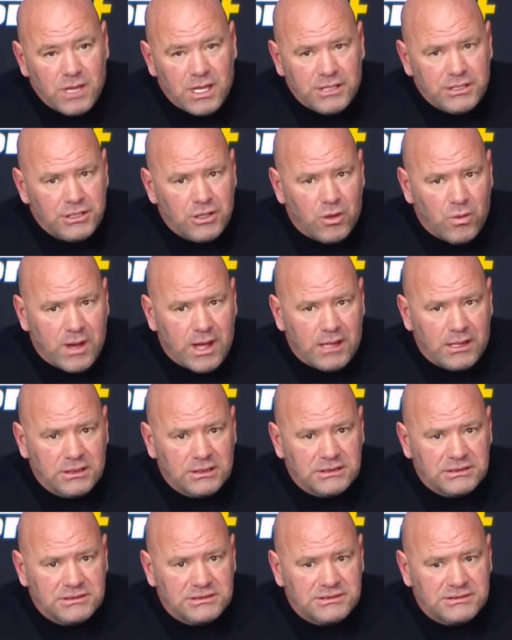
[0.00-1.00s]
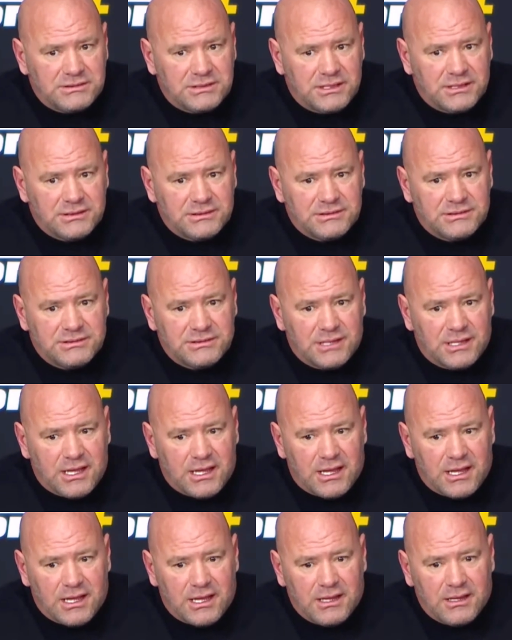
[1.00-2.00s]
and Yoel is is
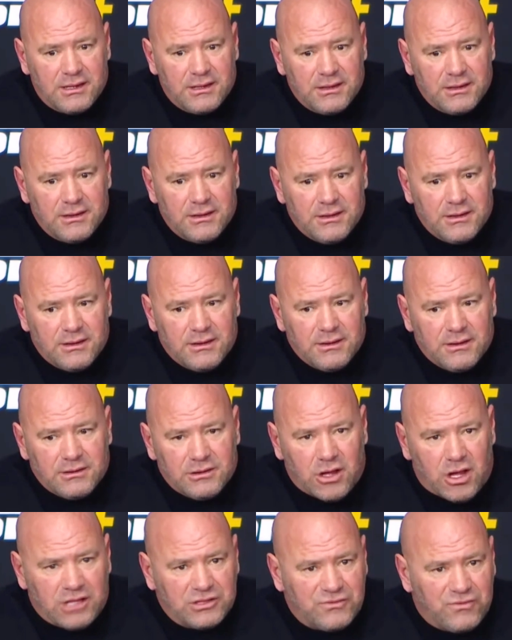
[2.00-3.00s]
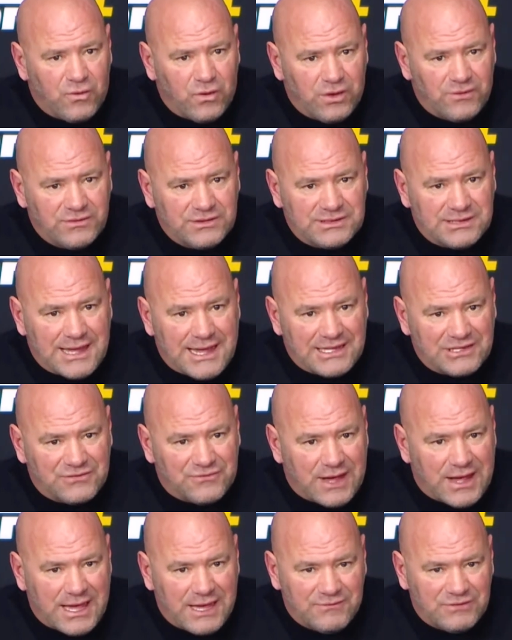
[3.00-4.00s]
uh, lost four of his last
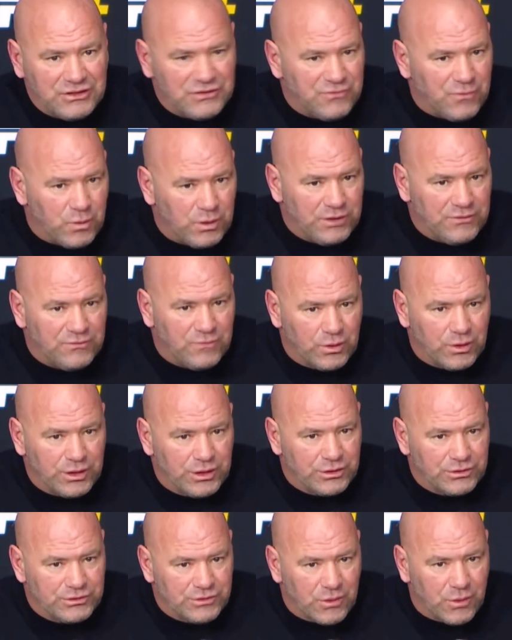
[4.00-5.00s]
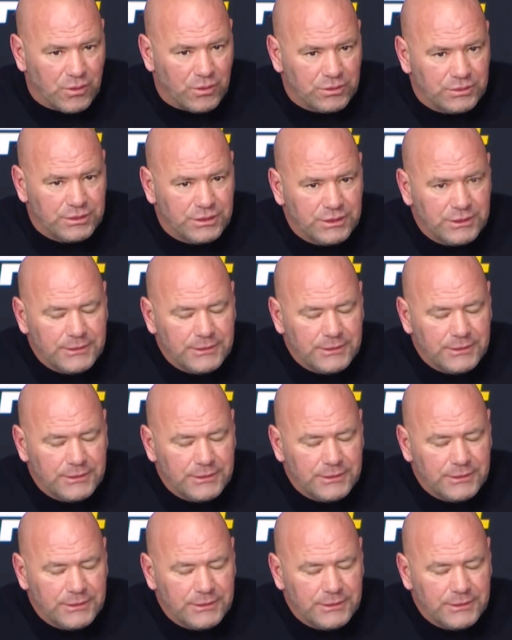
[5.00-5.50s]
five. He's 44 years old.